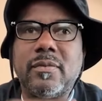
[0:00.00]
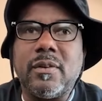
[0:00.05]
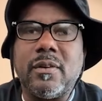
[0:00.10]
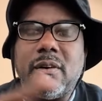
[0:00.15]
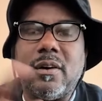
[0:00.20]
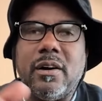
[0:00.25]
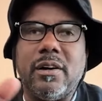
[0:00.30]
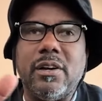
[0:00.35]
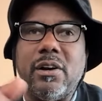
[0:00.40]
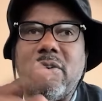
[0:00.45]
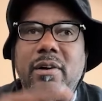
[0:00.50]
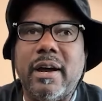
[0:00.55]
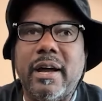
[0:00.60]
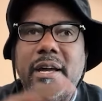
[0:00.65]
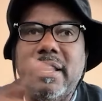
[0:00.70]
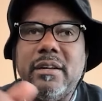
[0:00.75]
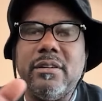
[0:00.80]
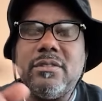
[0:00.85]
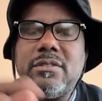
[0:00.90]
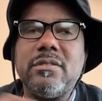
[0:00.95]
or your
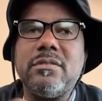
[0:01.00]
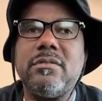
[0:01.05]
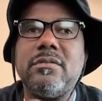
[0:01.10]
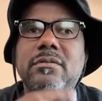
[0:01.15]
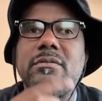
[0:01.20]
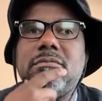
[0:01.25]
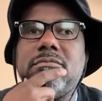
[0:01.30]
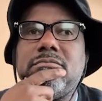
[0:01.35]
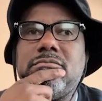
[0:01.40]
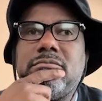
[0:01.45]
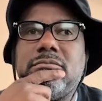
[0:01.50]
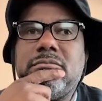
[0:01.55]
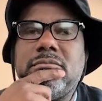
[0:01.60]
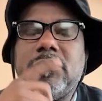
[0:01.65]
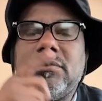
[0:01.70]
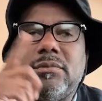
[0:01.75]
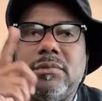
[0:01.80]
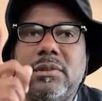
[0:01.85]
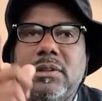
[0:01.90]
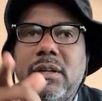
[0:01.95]
haters,
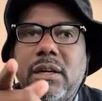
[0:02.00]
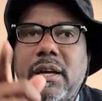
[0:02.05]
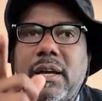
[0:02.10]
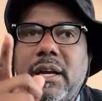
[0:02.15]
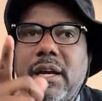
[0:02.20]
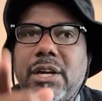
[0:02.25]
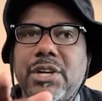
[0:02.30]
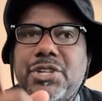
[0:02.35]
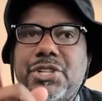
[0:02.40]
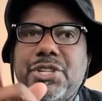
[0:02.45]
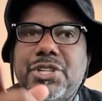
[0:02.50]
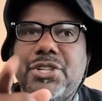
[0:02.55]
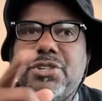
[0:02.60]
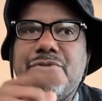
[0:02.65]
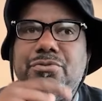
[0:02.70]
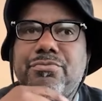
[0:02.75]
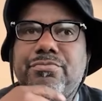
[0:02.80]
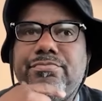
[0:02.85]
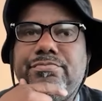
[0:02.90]
is you.